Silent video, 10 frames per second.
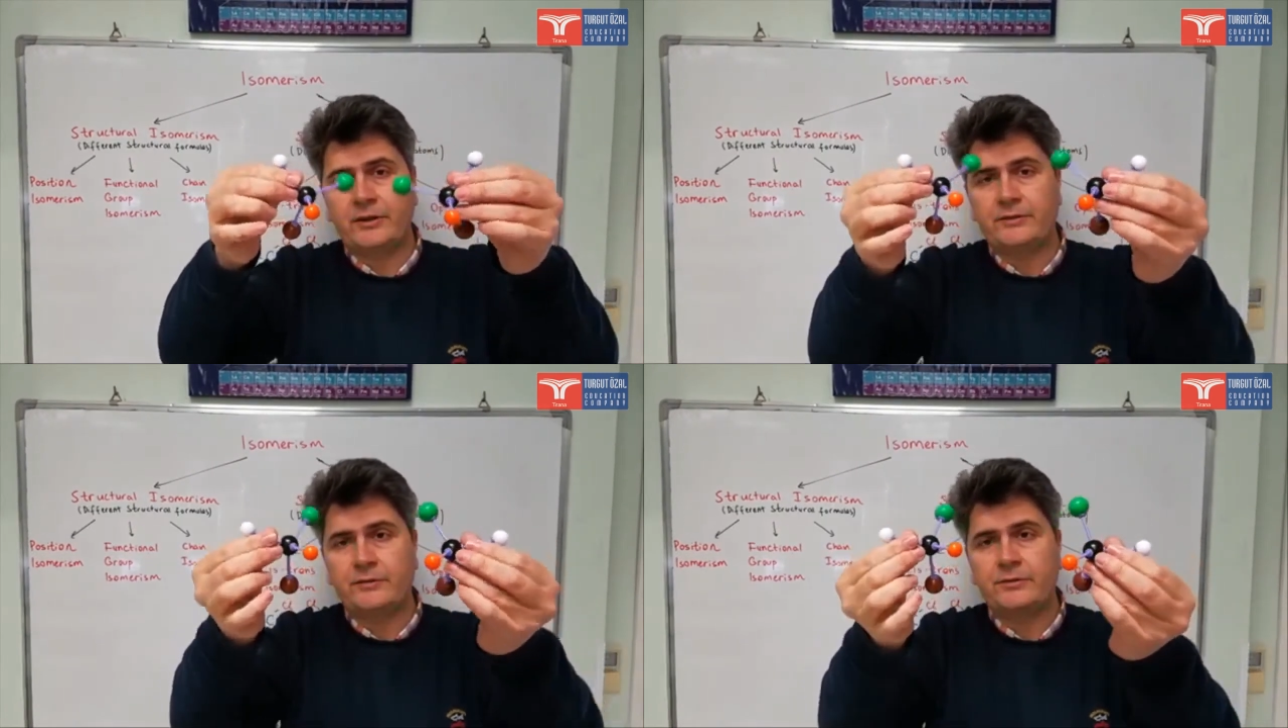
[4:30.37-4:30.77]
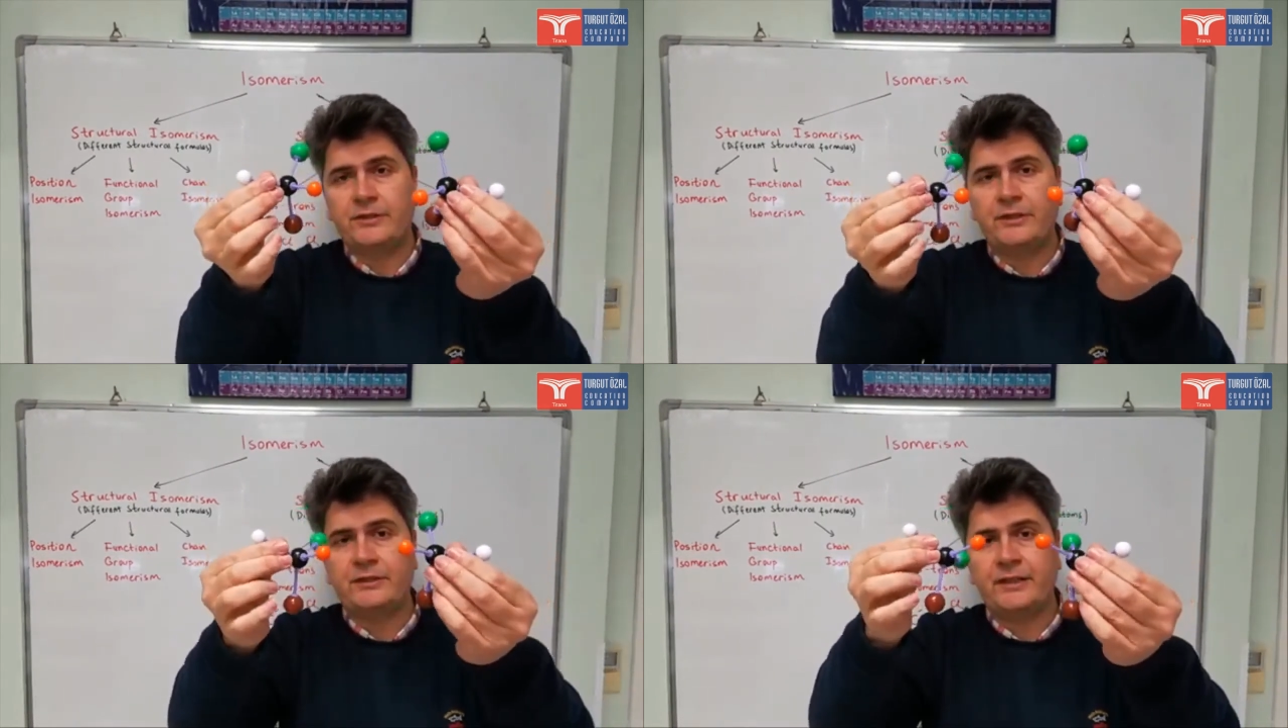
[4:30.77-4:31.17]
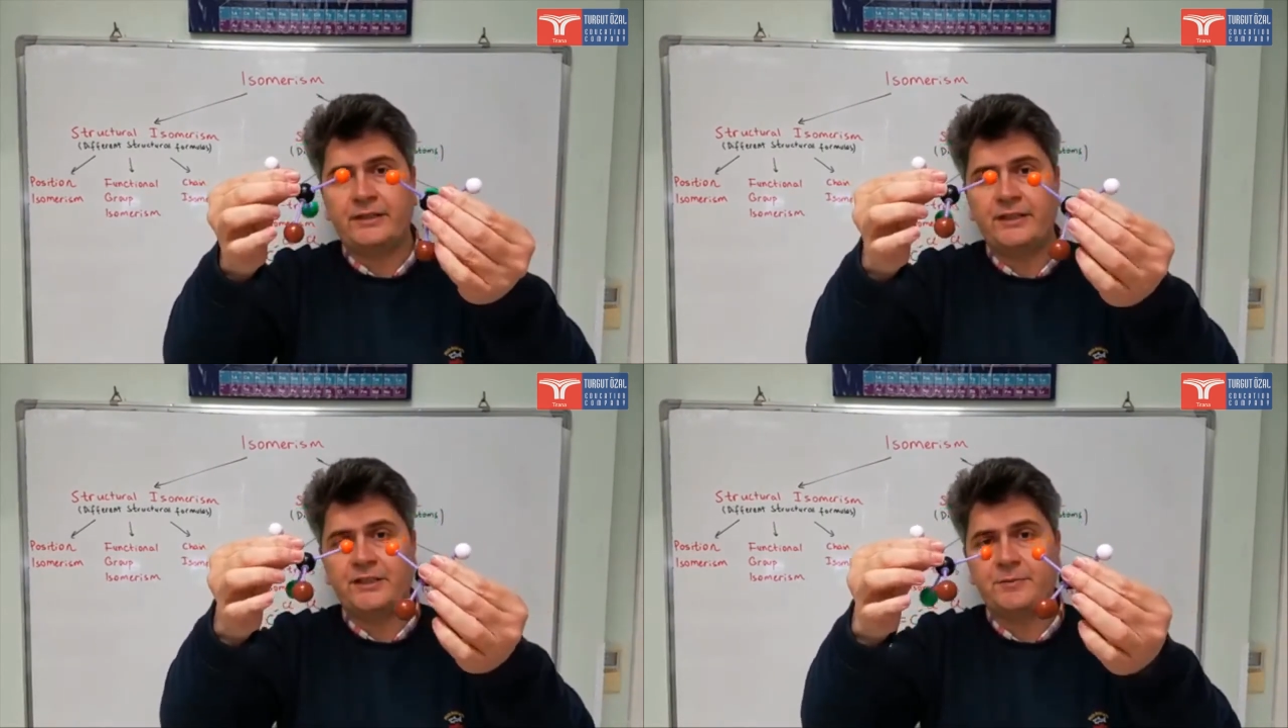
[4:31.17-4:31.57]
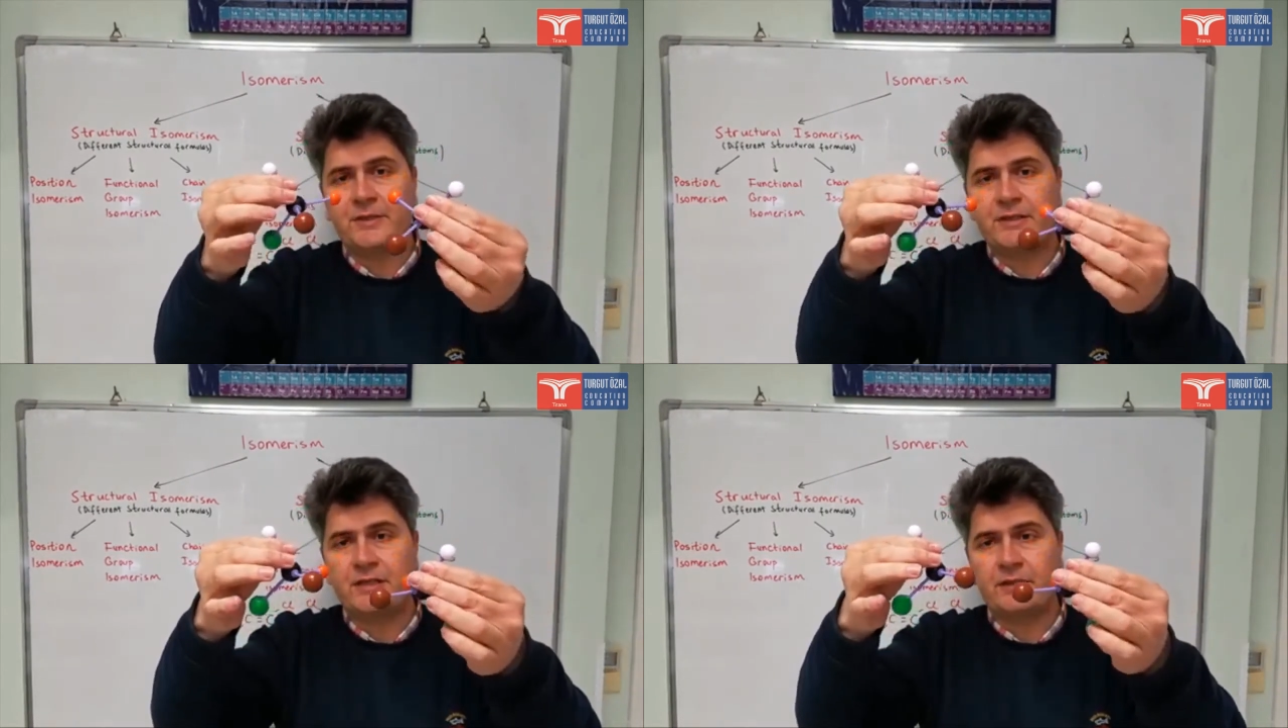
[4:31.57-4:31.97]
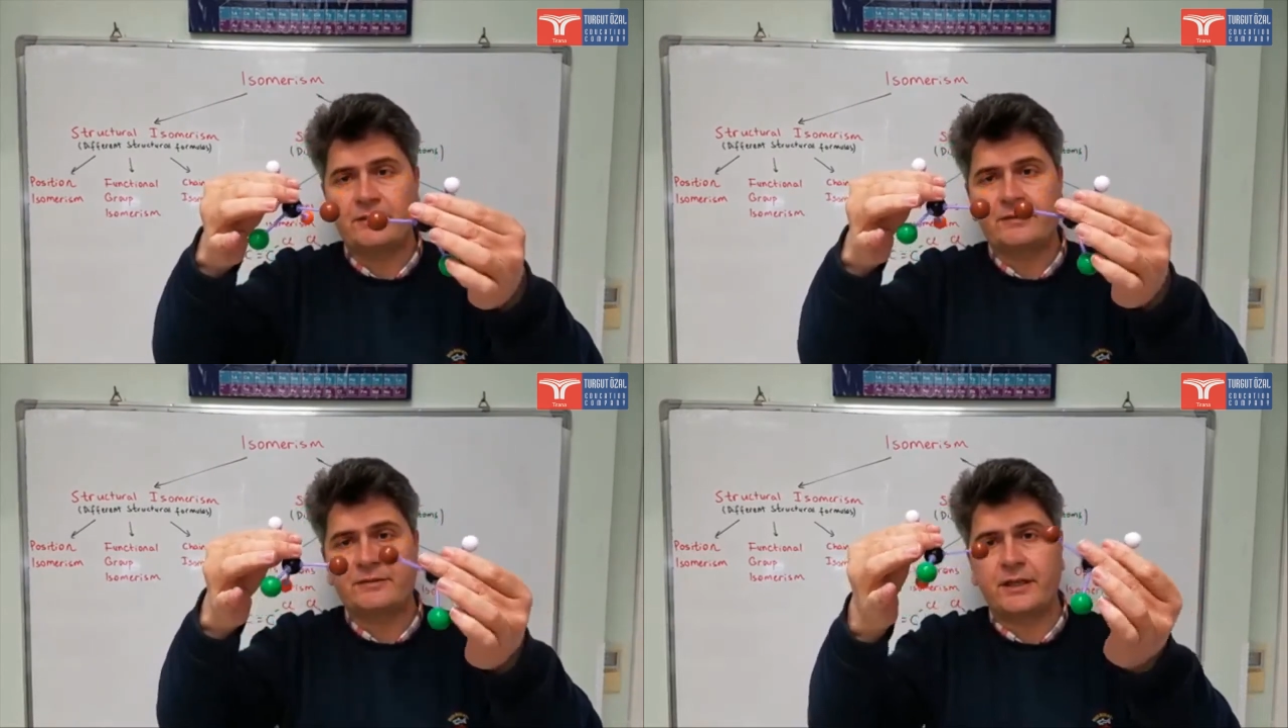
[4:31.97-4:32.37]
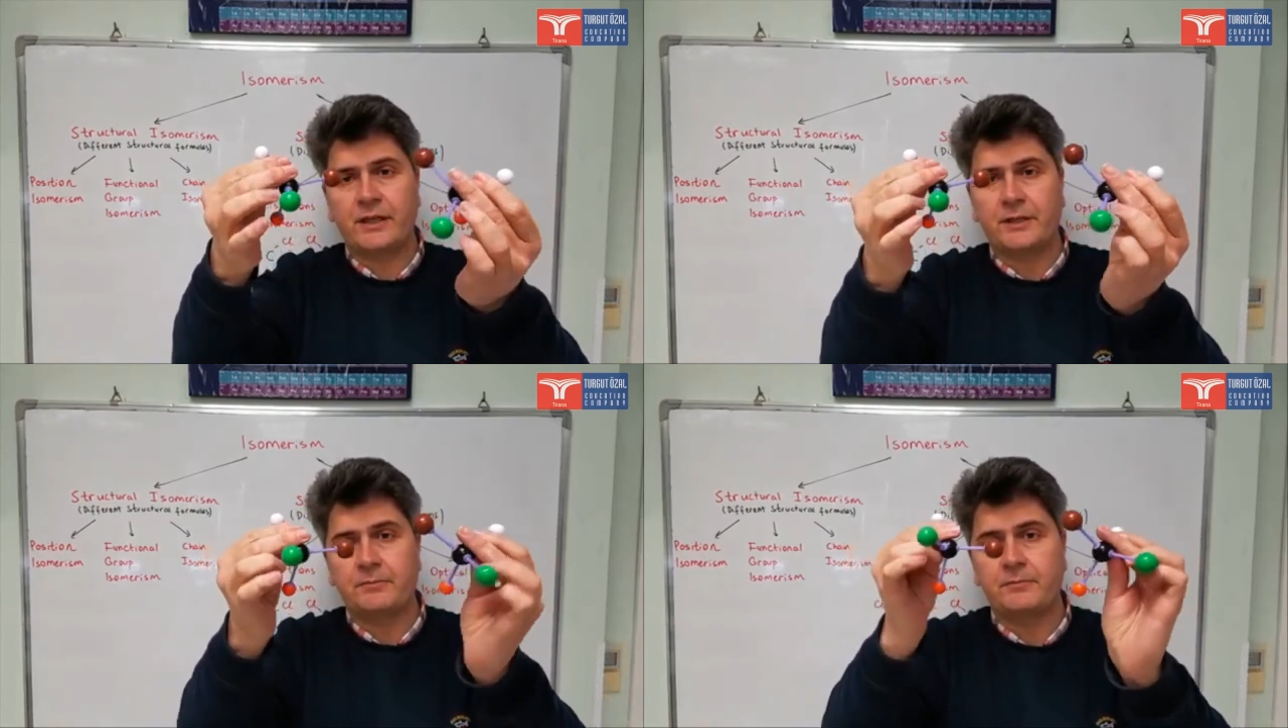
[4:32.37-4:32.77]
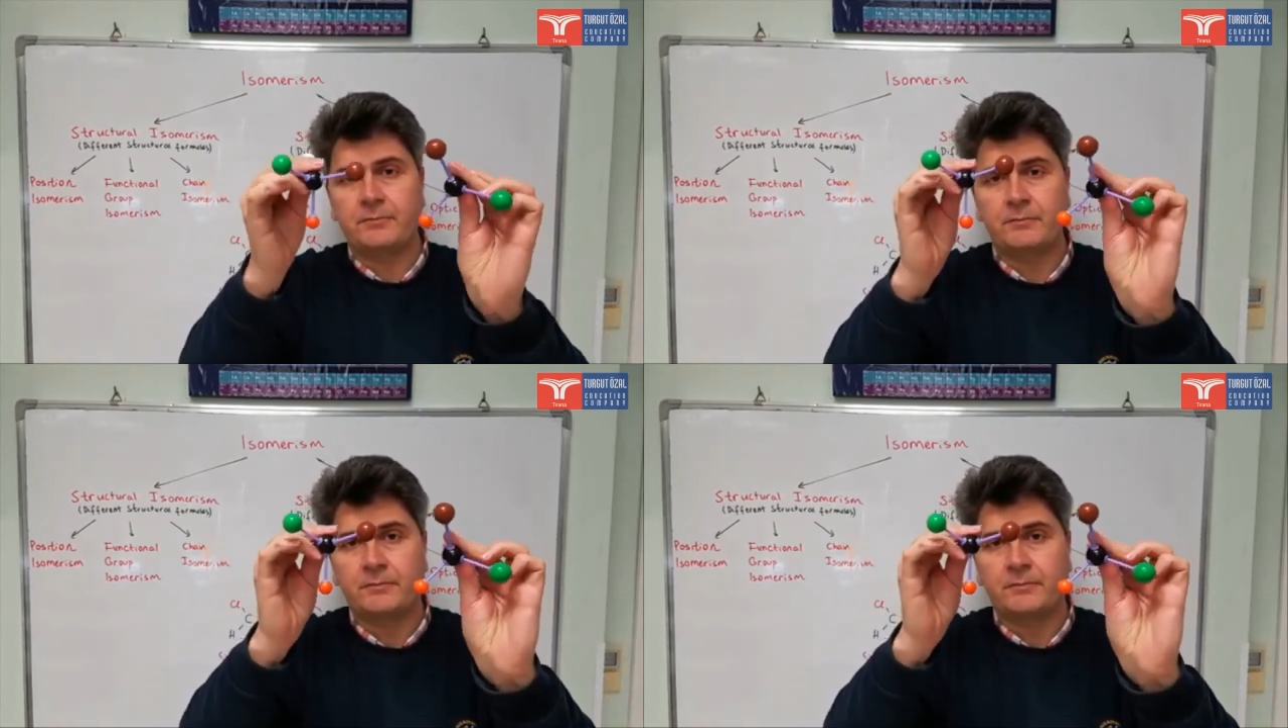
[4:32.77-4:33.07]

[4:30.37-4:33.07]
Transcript: As you see, the attachments are the same.